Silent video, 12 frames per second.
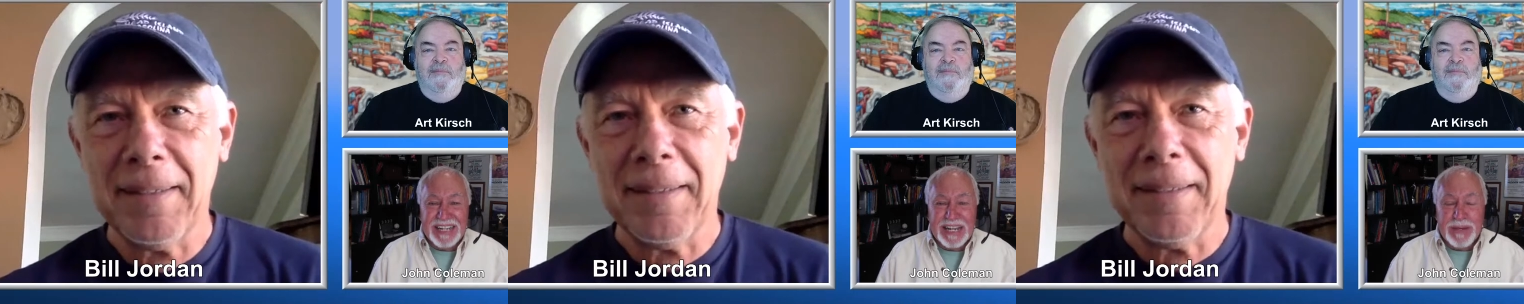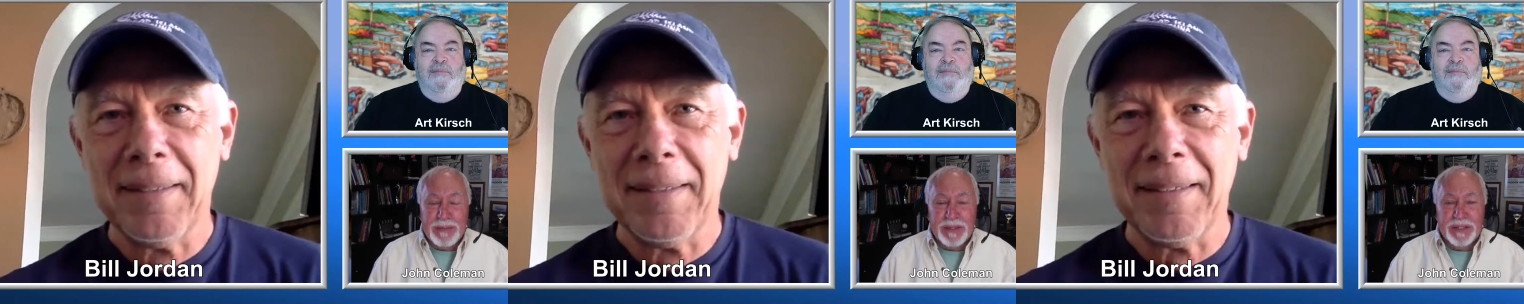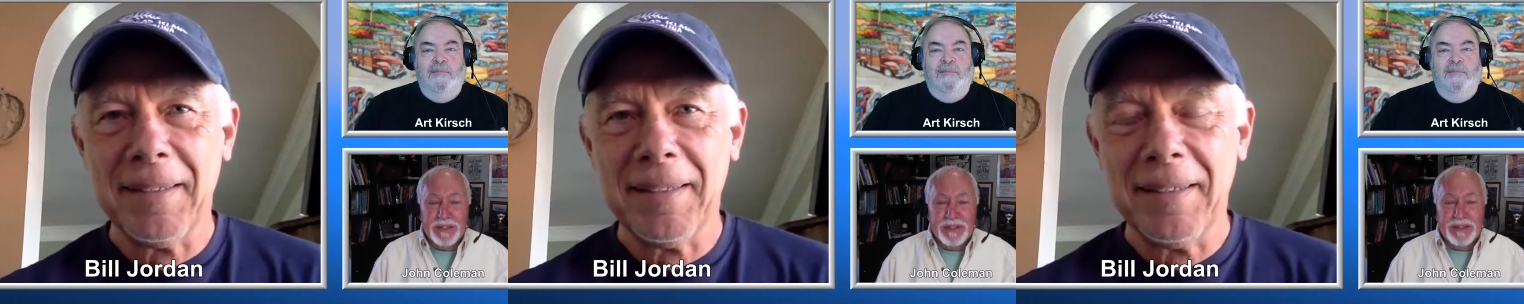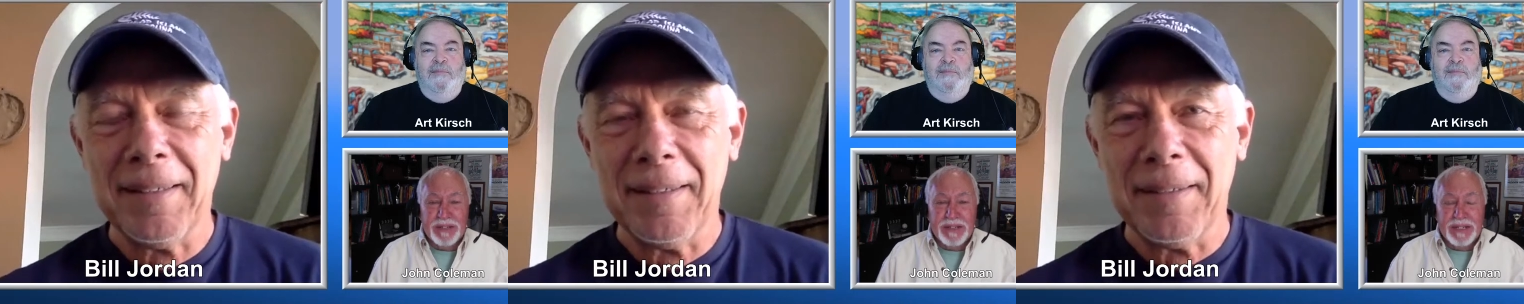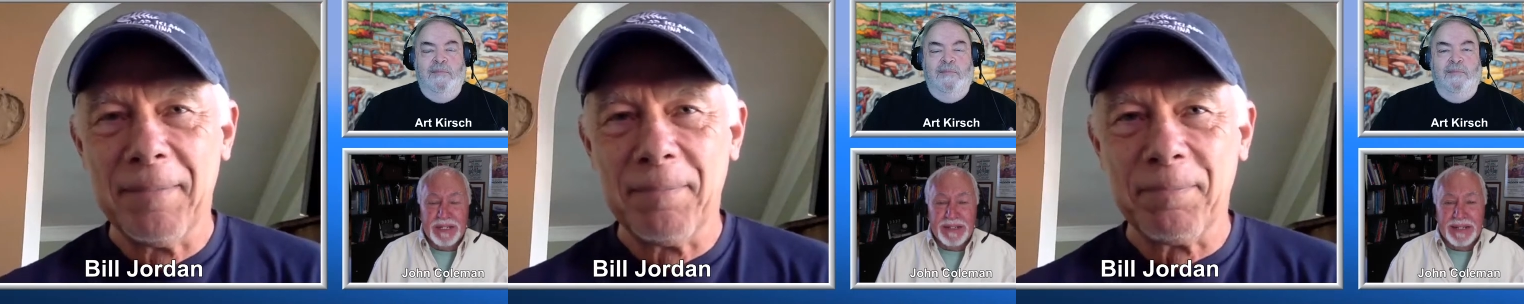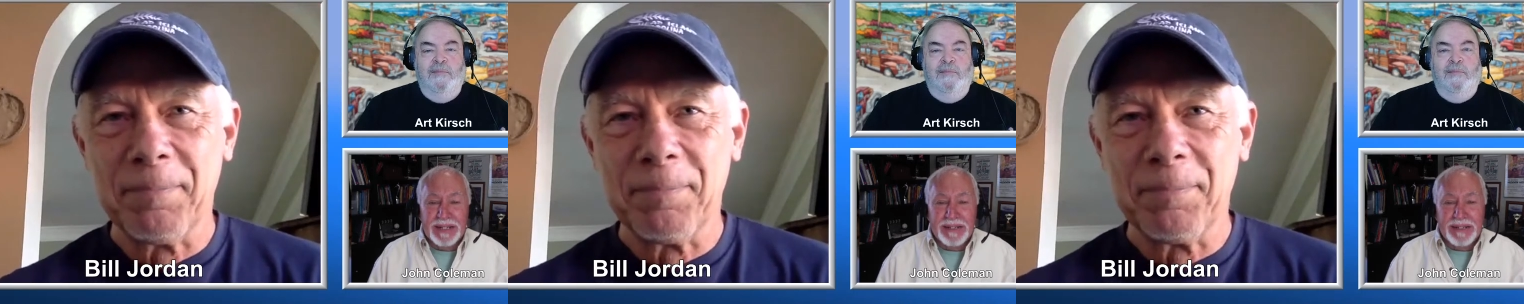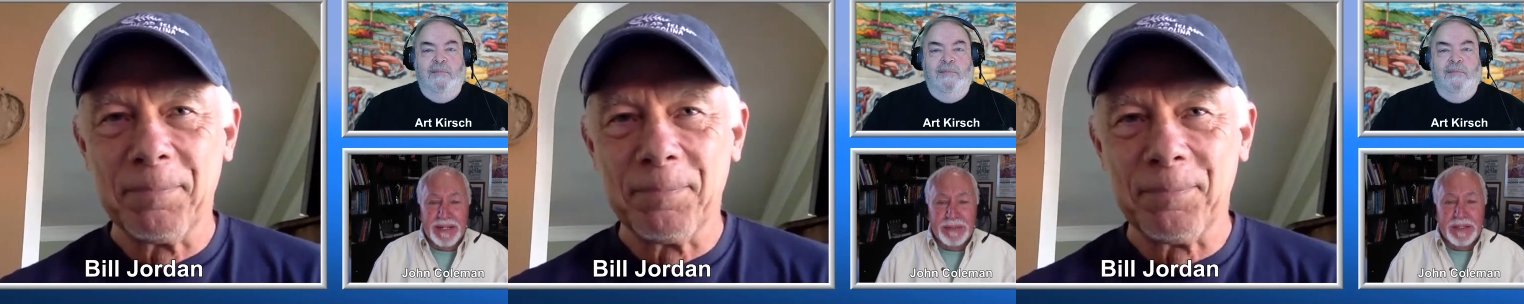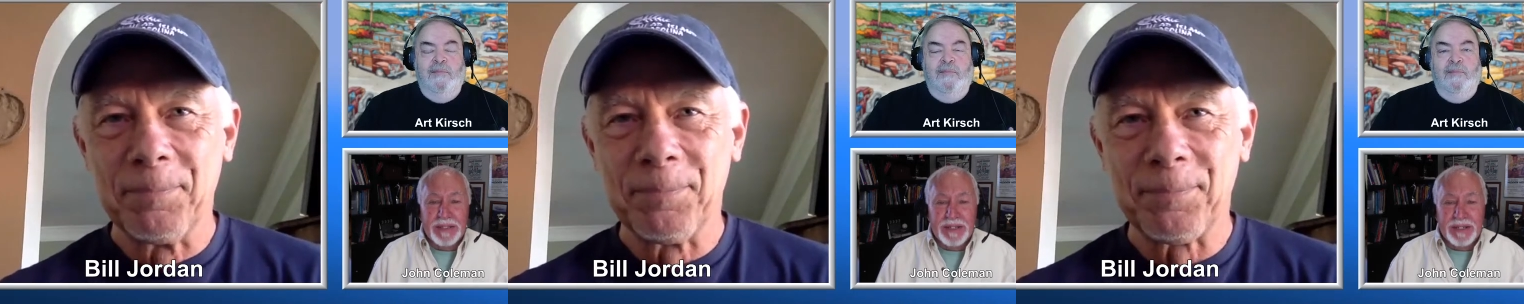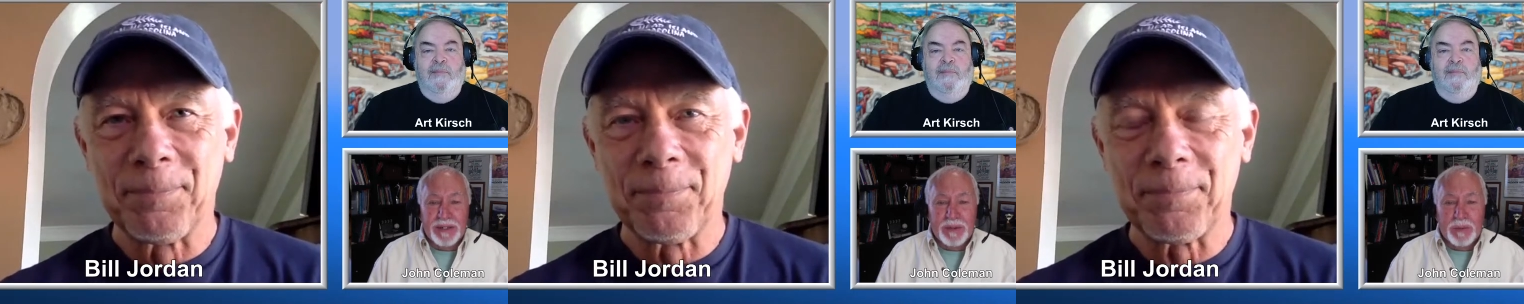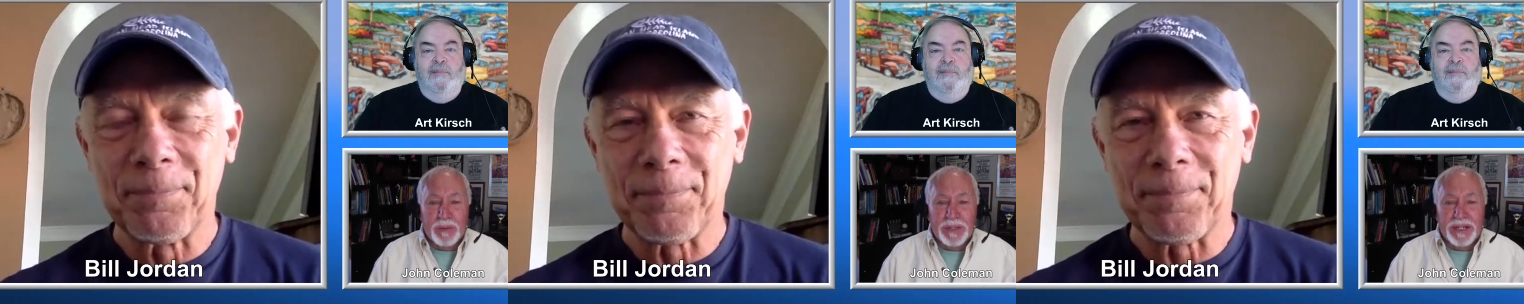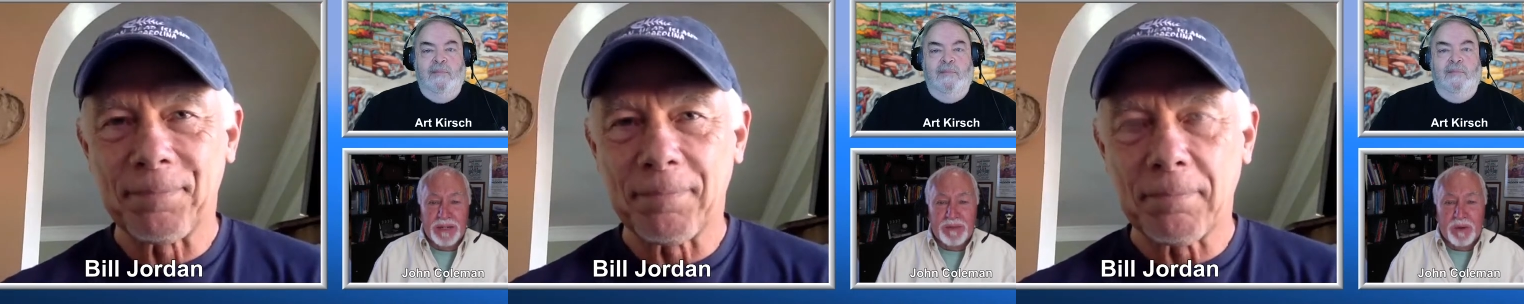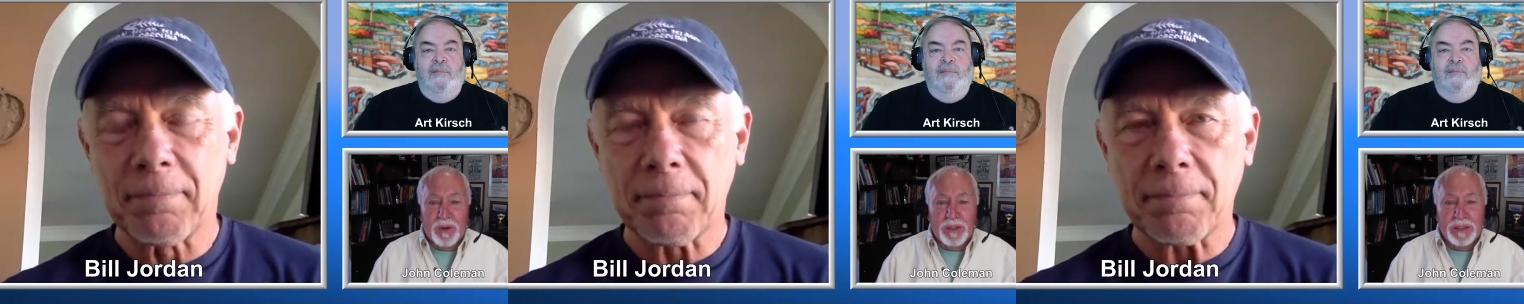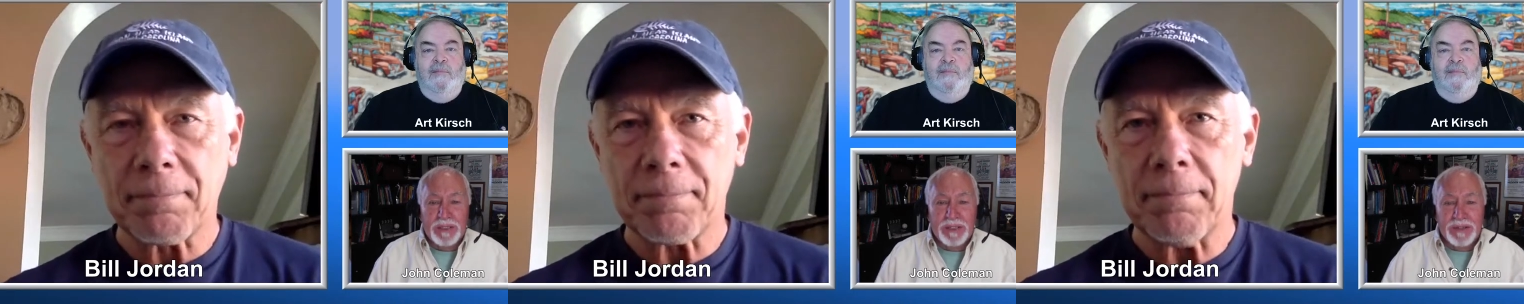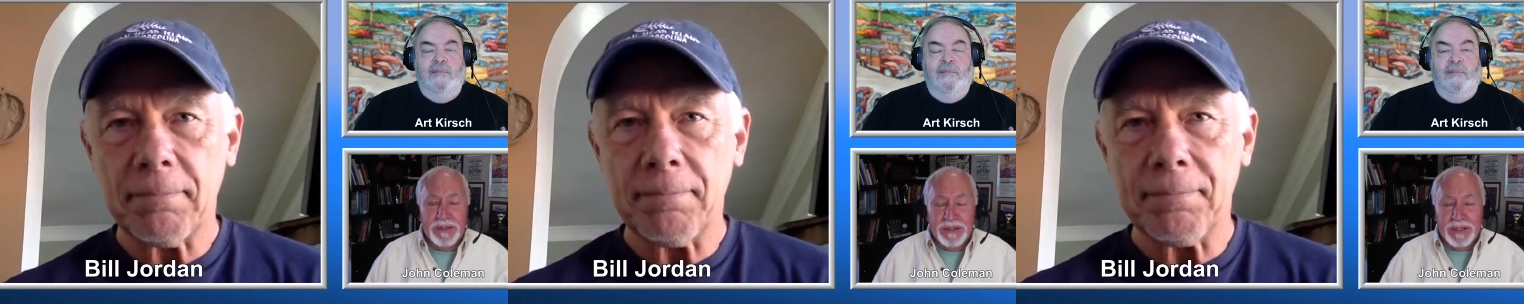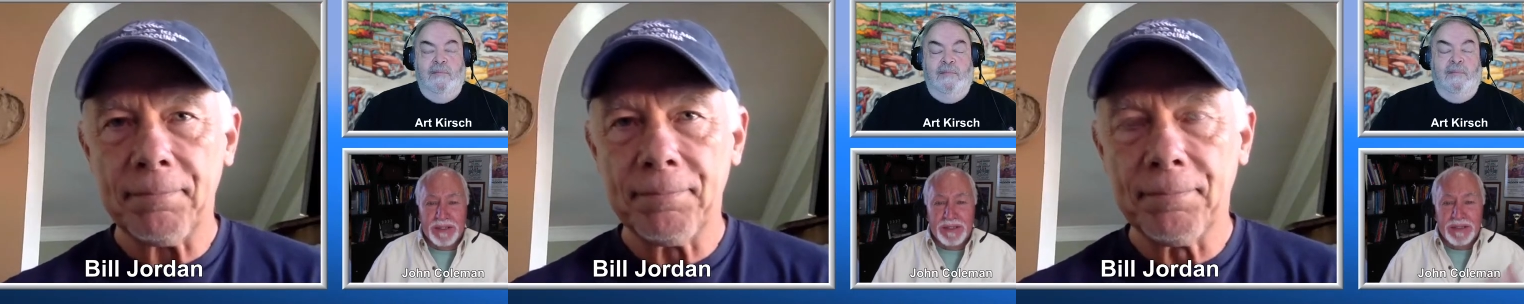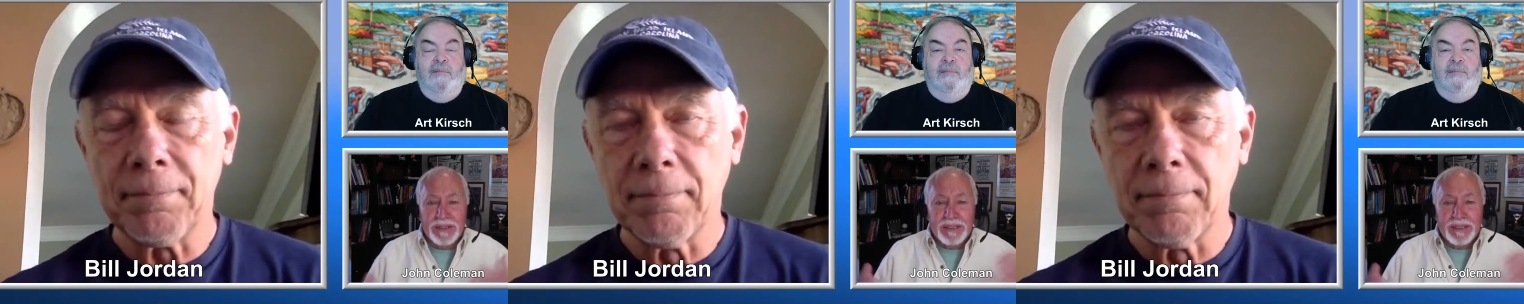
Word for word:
Speaker 1: Hey Bill, it's uh, it's that time of the year when we have all these uh,